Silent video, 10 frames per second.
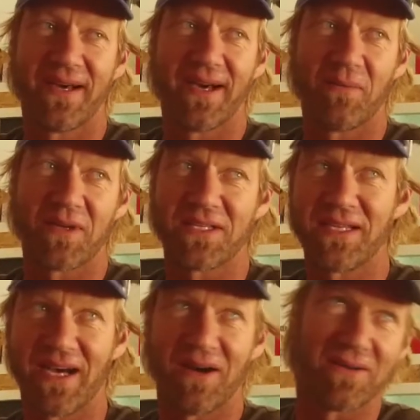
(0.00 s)
which he
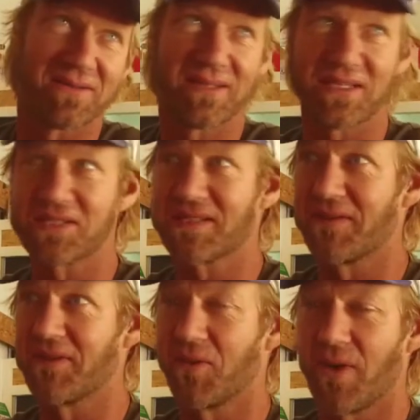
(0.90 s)
now has
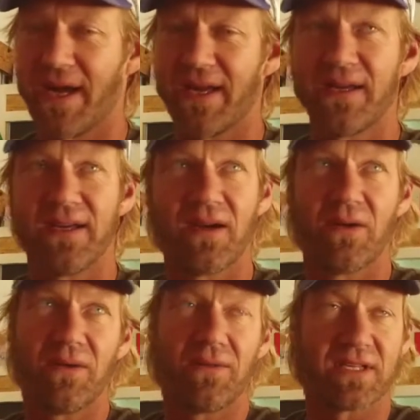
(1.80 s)
given away.
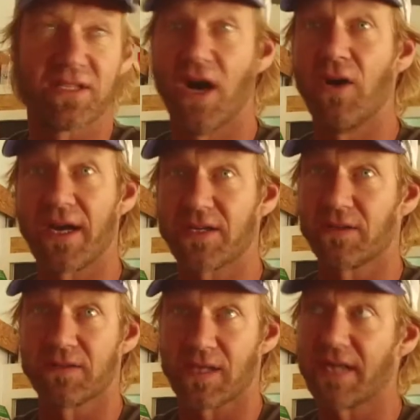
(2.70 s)
There's no
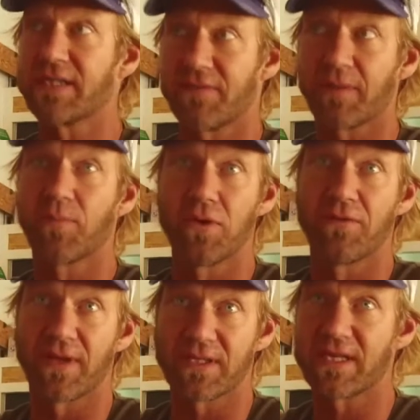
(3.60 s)
actual scientific
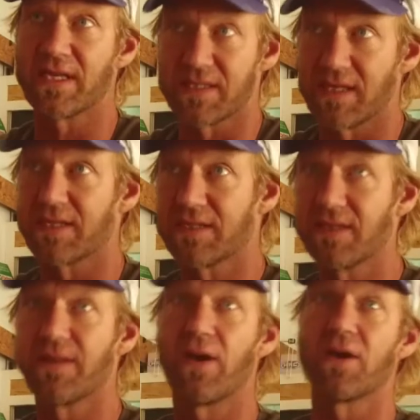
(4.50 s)
proof that says that
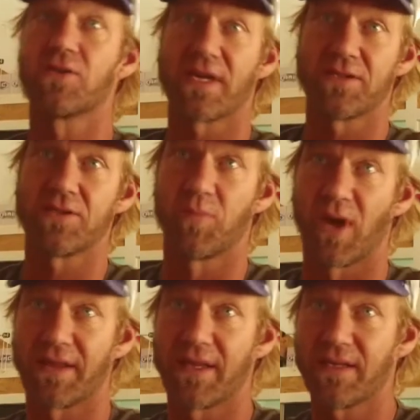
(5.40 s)
they are attracted to
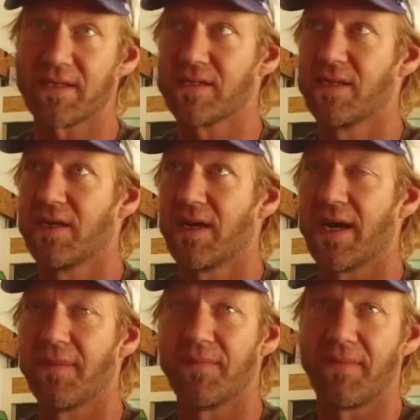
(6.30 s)
bright things.
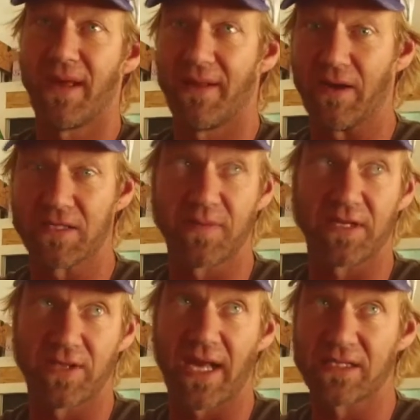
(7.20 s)
And I was
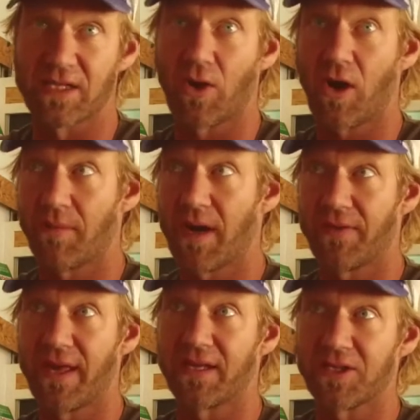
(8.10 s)
speaking to Alison Koch
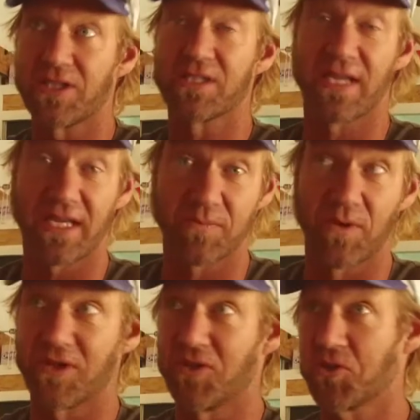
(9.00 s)
about that, and she's the
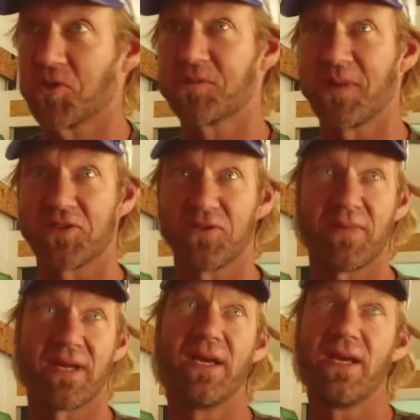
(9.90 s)
expert that you should speak to.
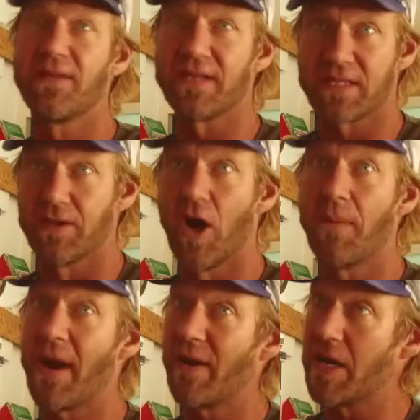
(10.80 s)
But there's
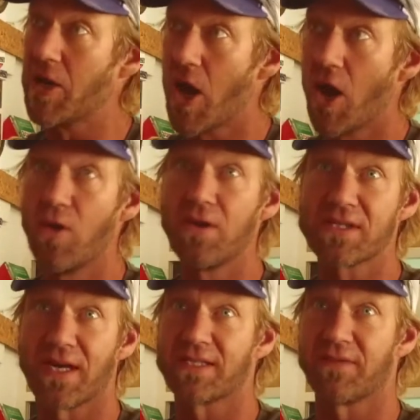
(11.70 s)
apparently no
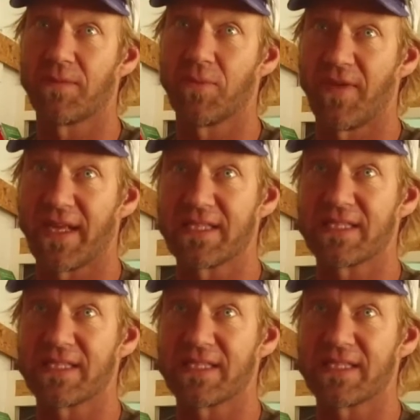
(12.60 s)
scientific proof. They can